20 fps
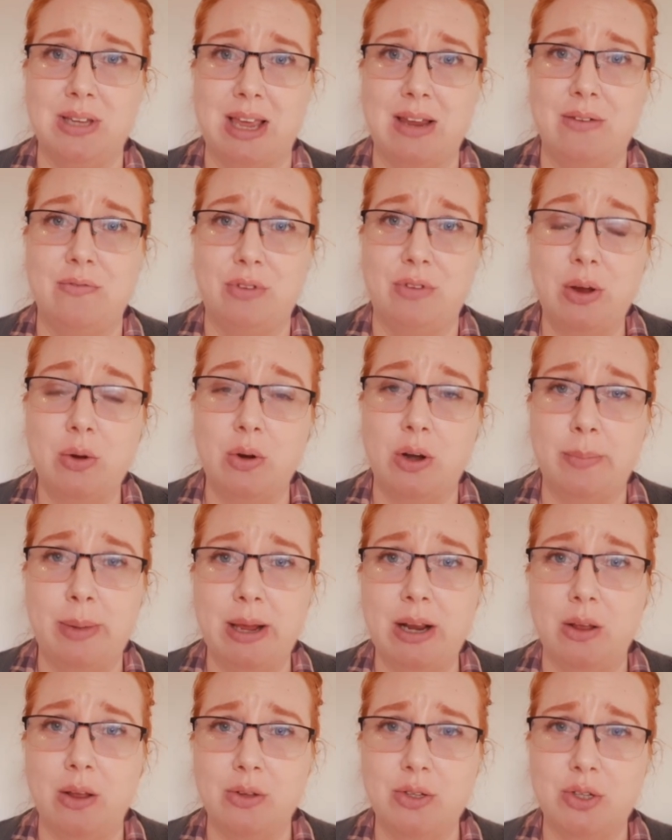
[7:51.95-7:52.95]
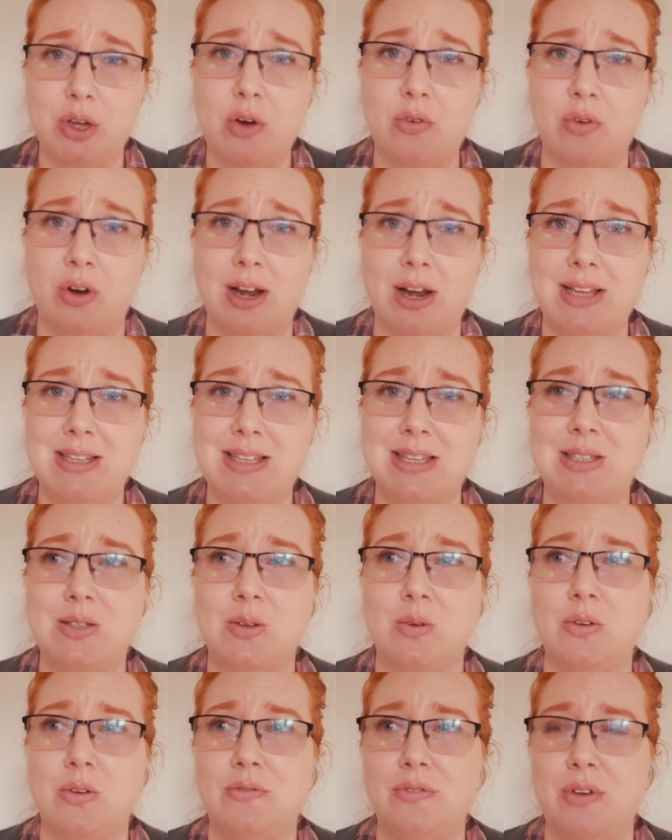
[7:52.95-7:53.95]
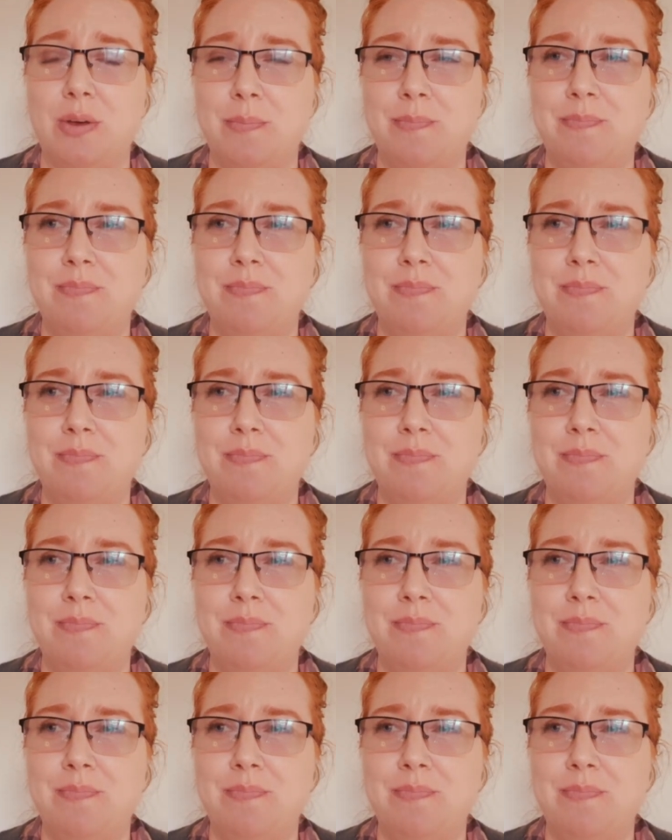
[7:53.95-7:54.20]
can frequently be glossed over unless it's sort of